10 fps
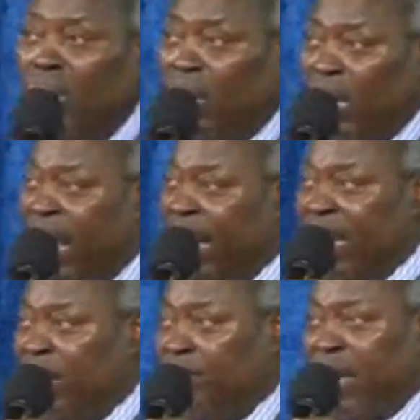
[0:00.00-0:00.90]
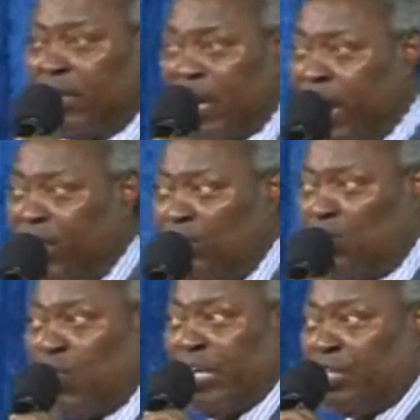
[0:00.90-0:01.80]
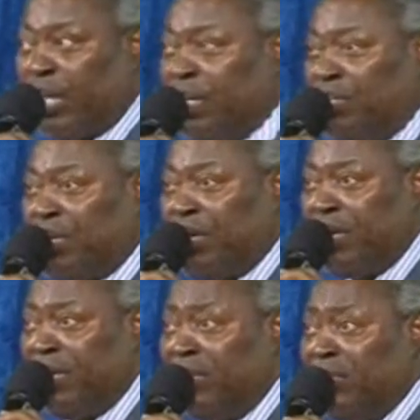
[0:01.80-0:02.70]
life that counts for eternity.